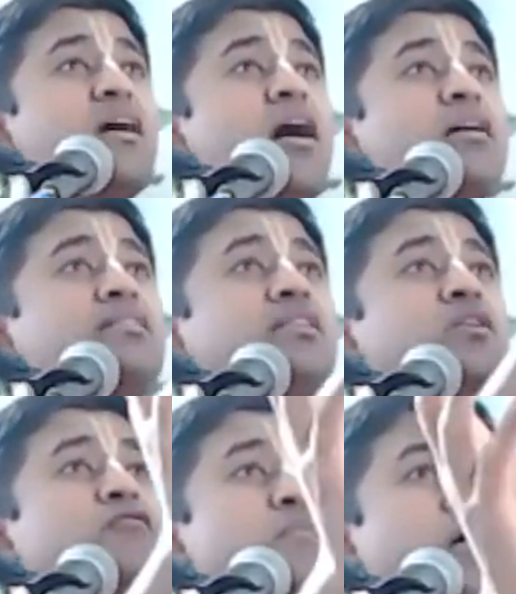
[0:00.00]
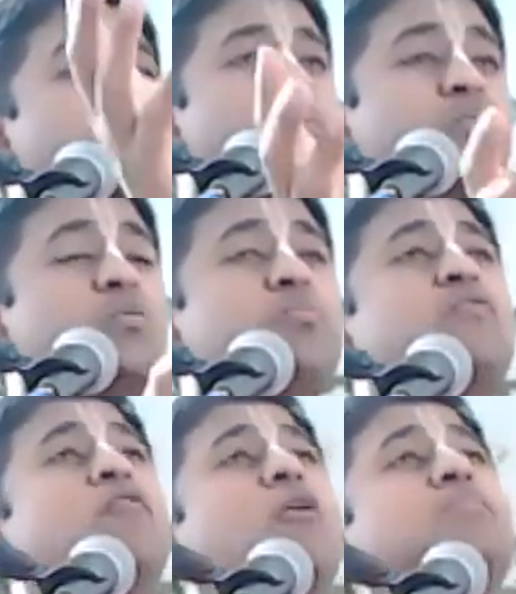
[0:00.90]
the arati of Mahaprabhu
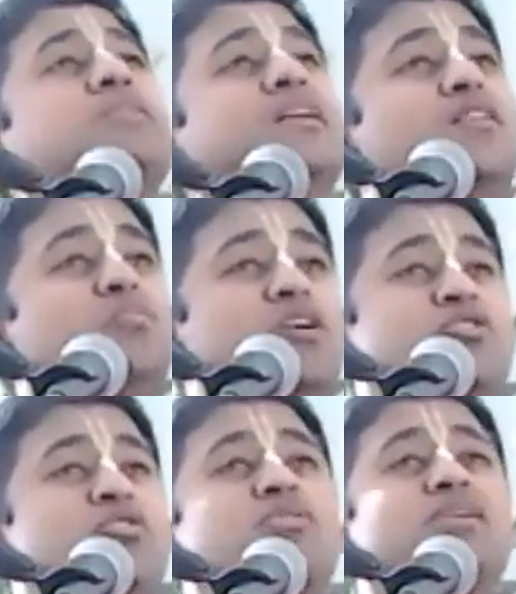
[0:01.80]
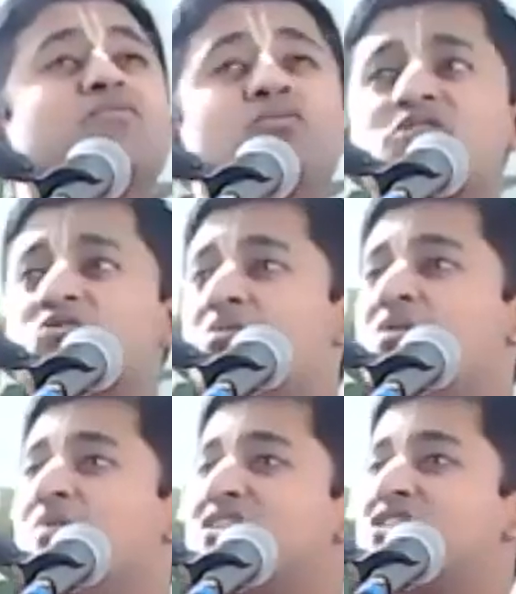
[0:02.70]
performed by Shukadev
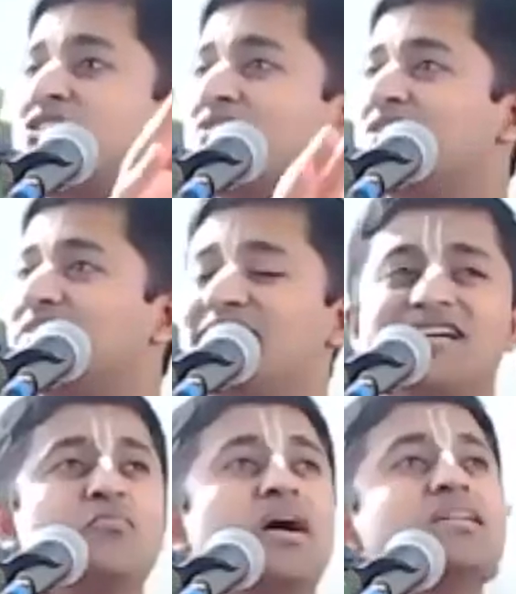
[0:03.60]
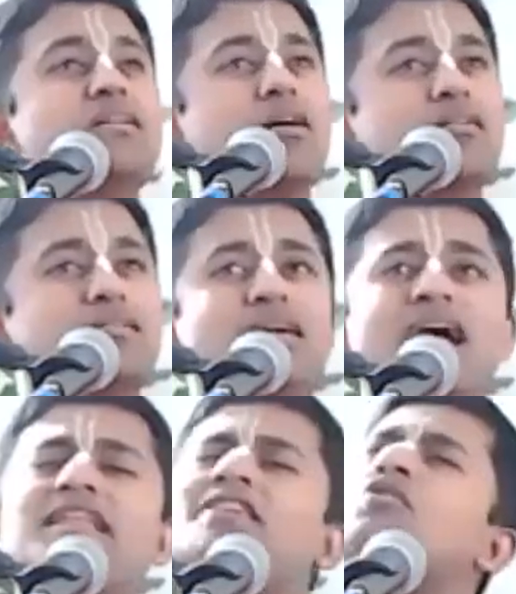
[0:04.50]
Goswami, by Shiva, by Narada,
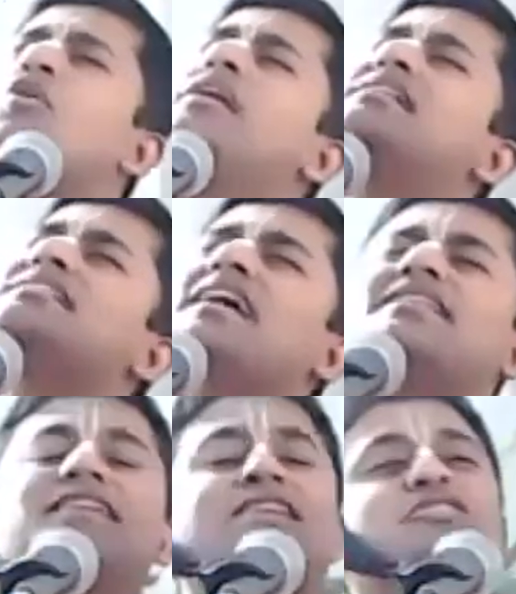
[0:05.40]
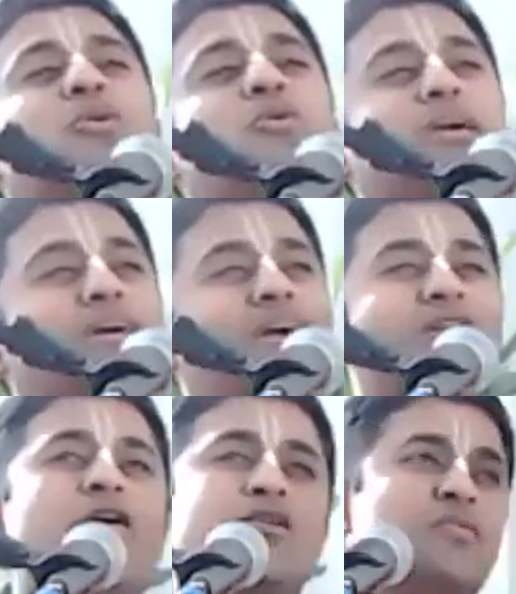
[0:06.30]
and they're all ecstatically choking
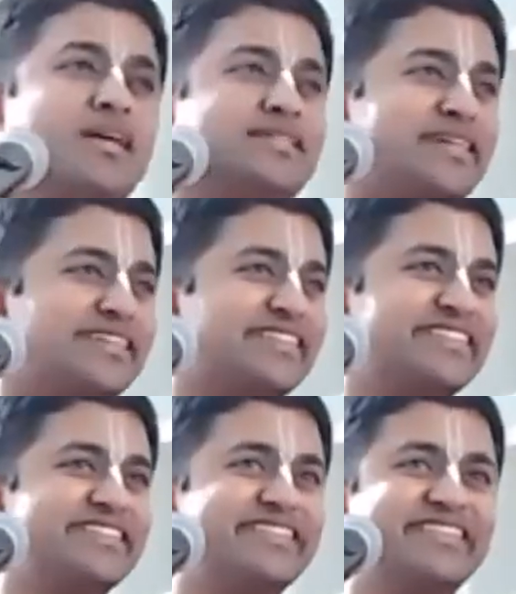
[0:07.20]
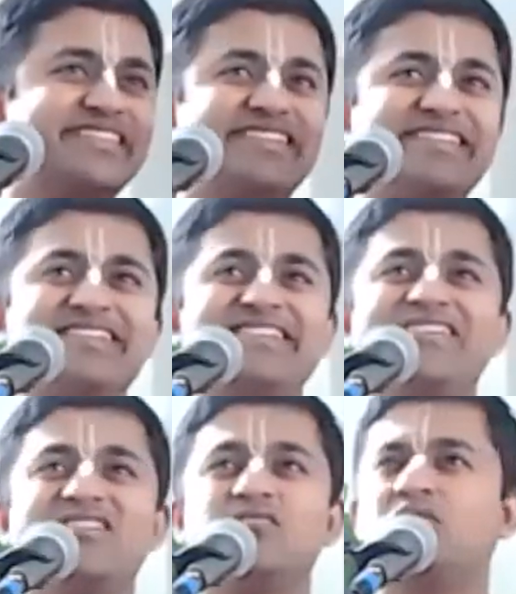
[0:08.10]
and horripilating.
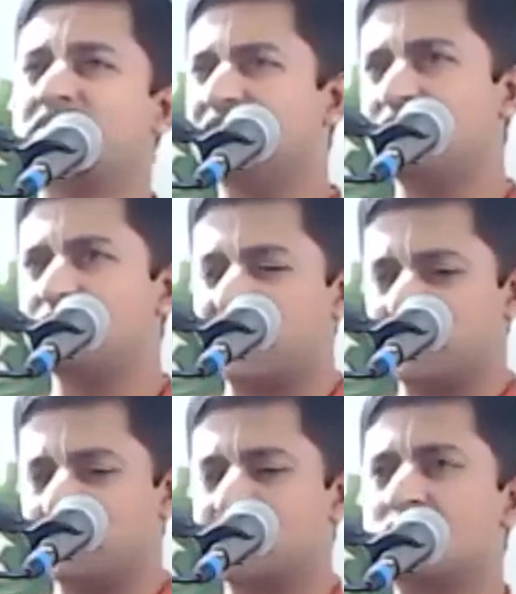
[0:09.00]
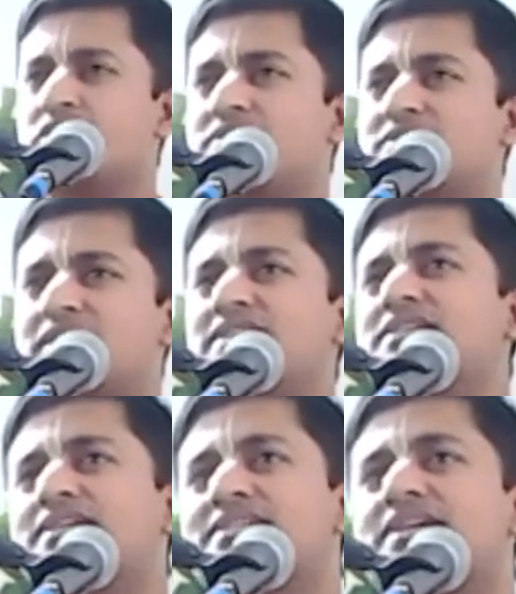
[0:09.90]
Bhaktivinoda Thakur is not
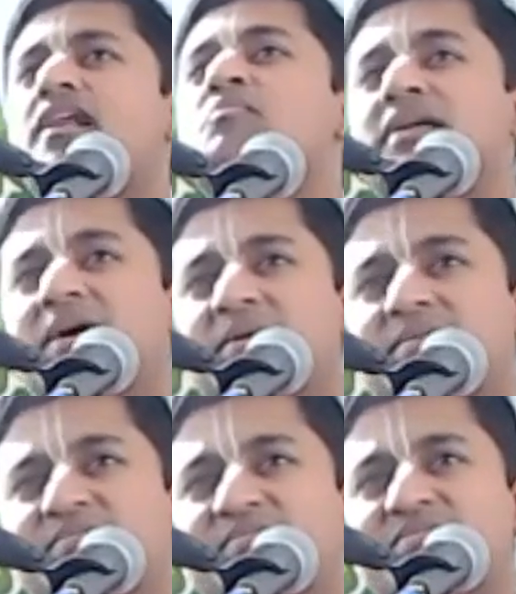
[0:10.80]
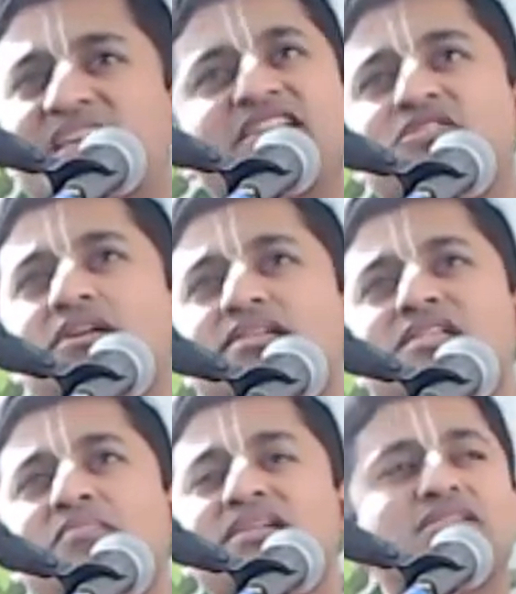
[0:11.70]
writing his kalpana. It's not
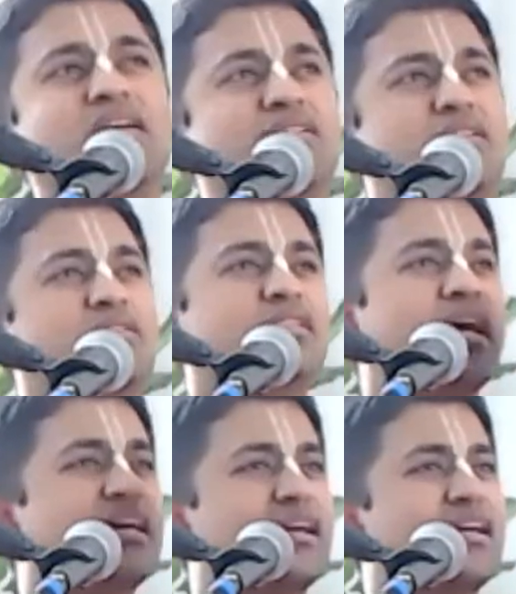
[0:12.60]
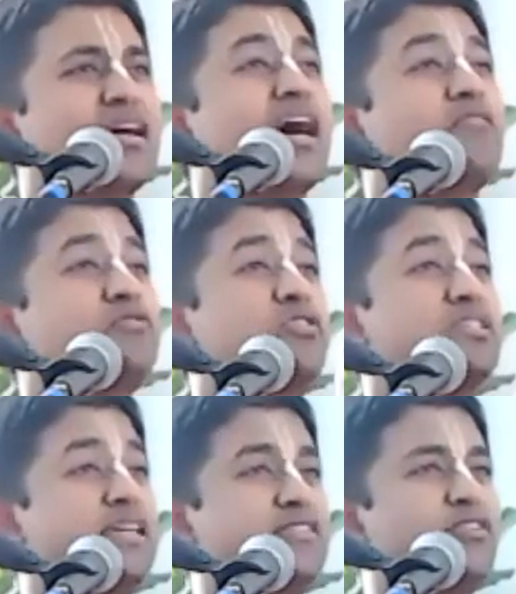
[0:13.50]
his imagination. Dekhe, after
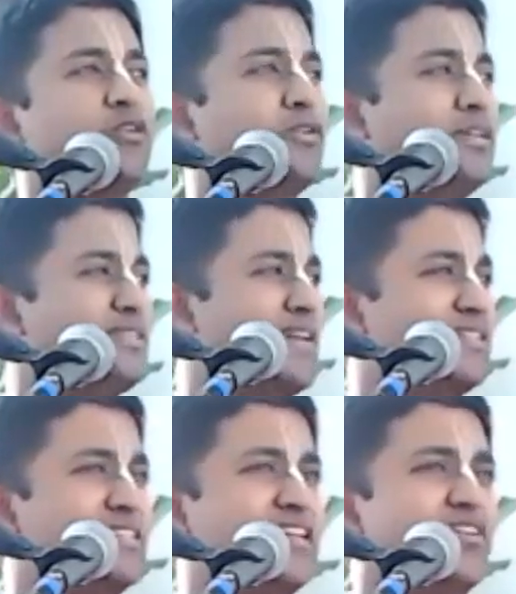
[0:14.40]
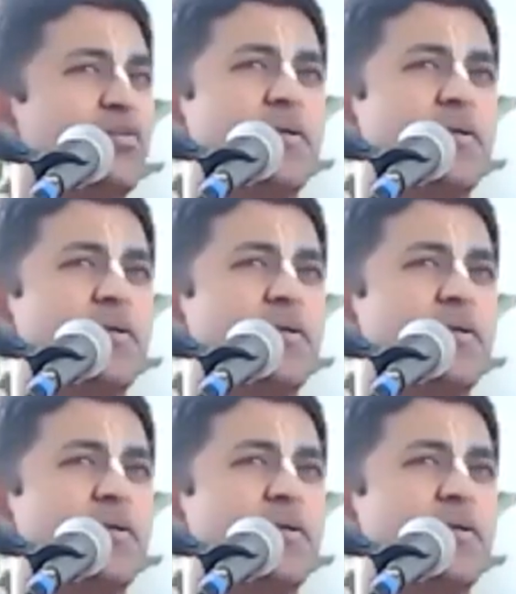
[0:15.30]
seeing the Lord, he's writing.